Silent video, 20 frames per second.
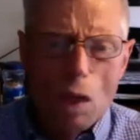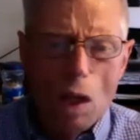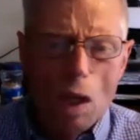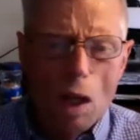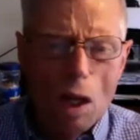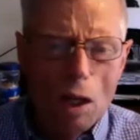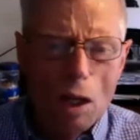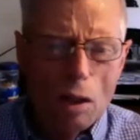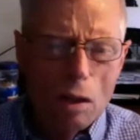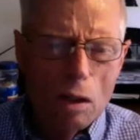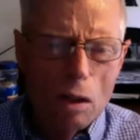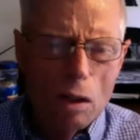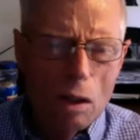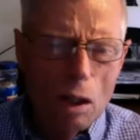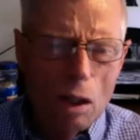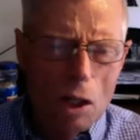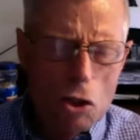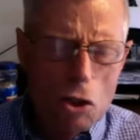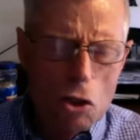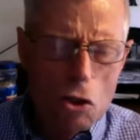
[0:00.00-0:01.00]
And
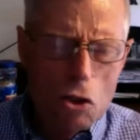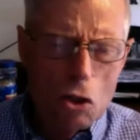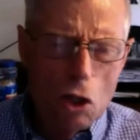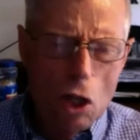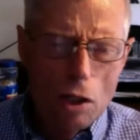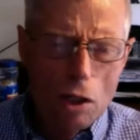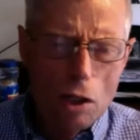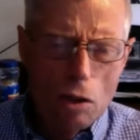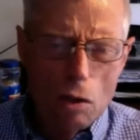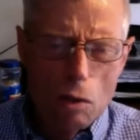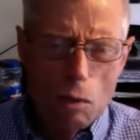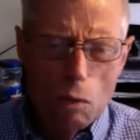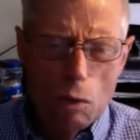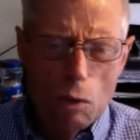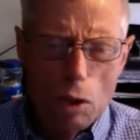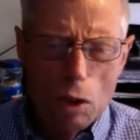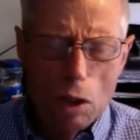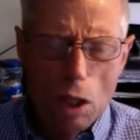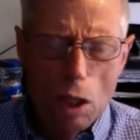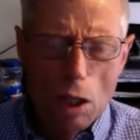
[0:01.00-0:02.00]
I just
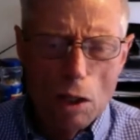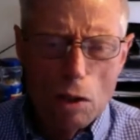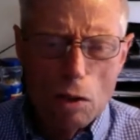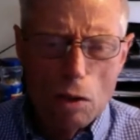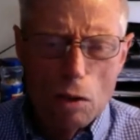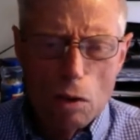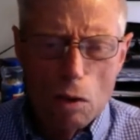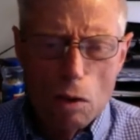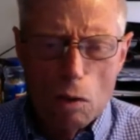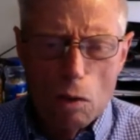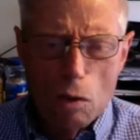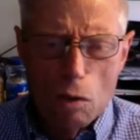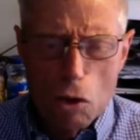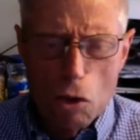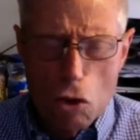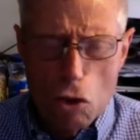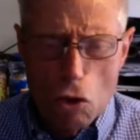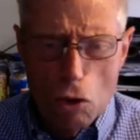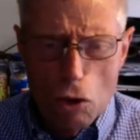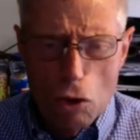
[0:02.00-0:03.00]
really liked the
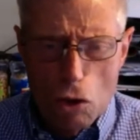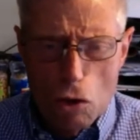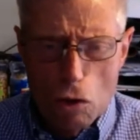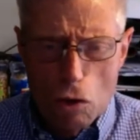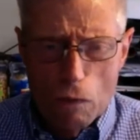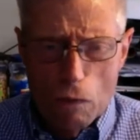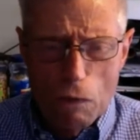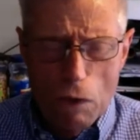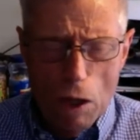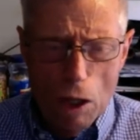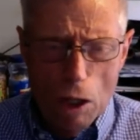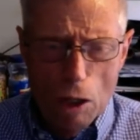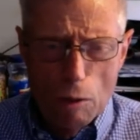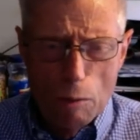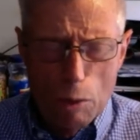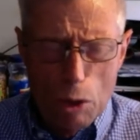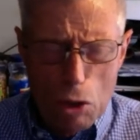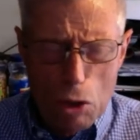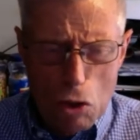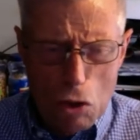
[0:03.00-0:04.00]
choice of
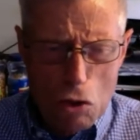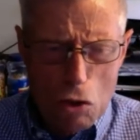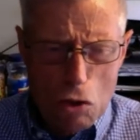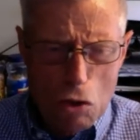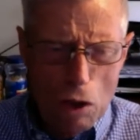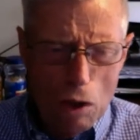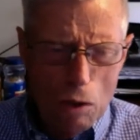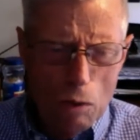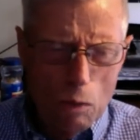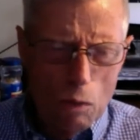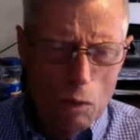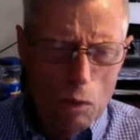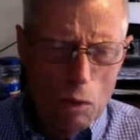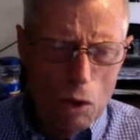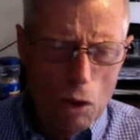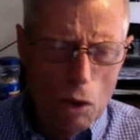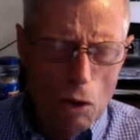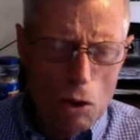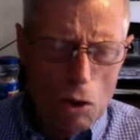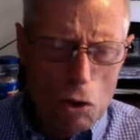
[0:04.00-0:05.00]
elements that
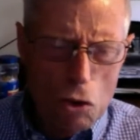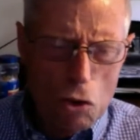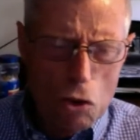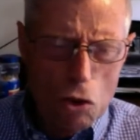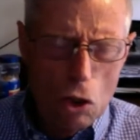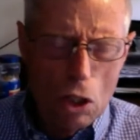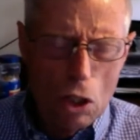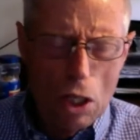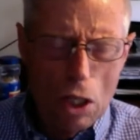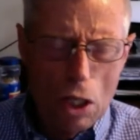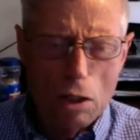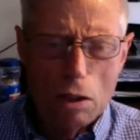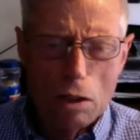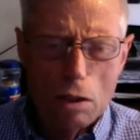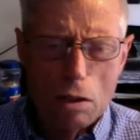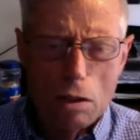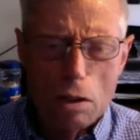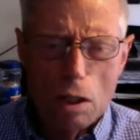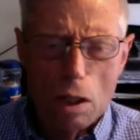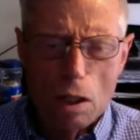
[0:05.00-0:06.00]
the artist
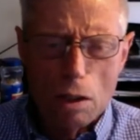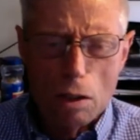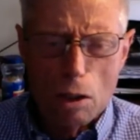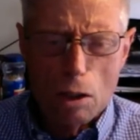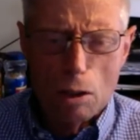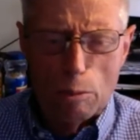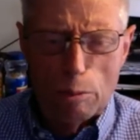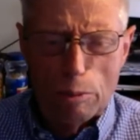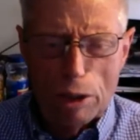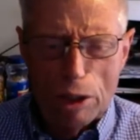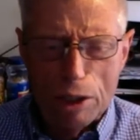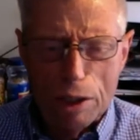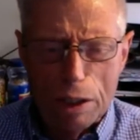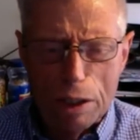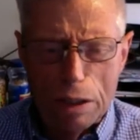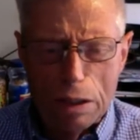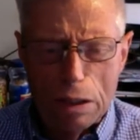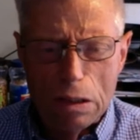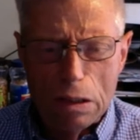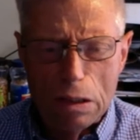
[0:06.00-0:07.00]
selected and
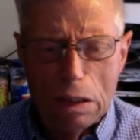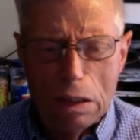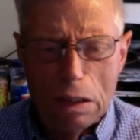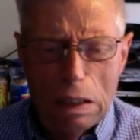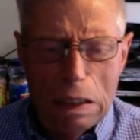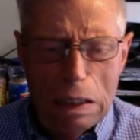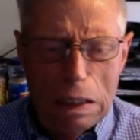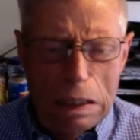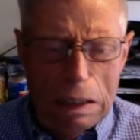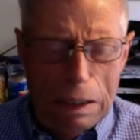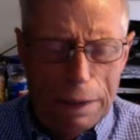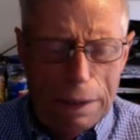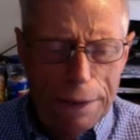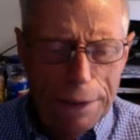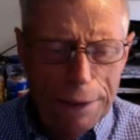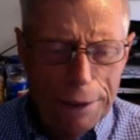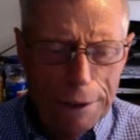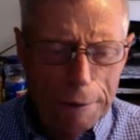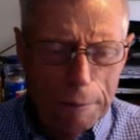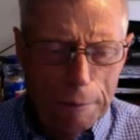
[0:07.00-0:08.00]
combined,
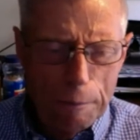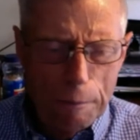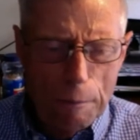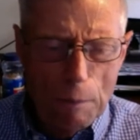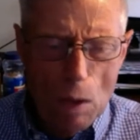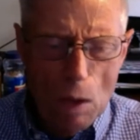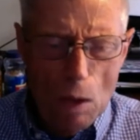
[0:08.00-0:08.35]
the